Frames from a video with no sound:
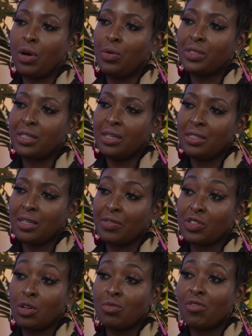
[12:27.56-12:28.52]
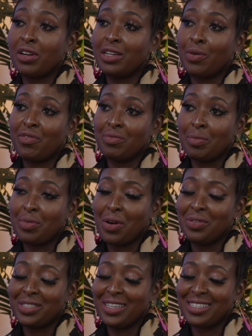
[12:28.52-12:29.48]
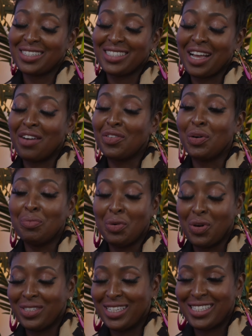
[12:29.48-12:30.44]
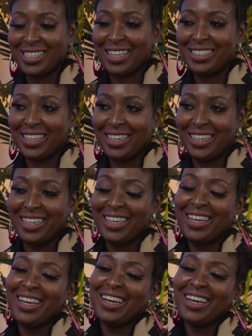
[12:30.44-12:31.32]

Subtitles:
the process. I've stopped running away from the process because now I've got more understanding.